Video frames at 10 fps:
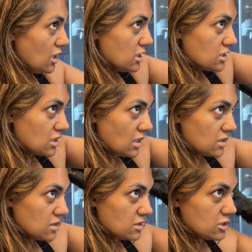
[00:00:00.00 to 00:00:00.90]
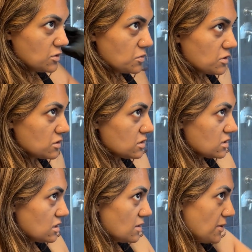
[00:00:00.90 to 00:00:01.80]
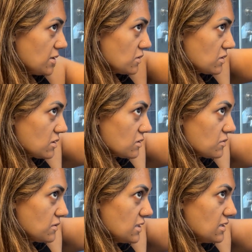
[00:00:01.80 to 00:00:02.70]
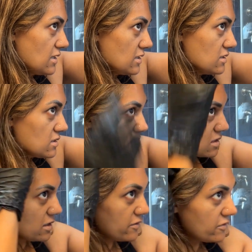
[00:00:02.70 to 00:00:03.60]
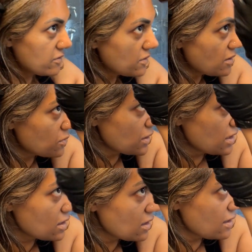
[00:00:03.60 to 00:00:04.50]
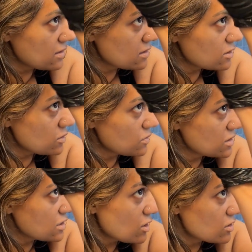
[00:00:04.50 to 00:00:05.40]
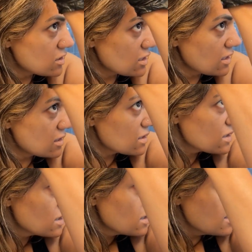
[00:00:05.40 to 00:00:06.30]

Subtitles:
She works about 3 days a week. And so it's hard to get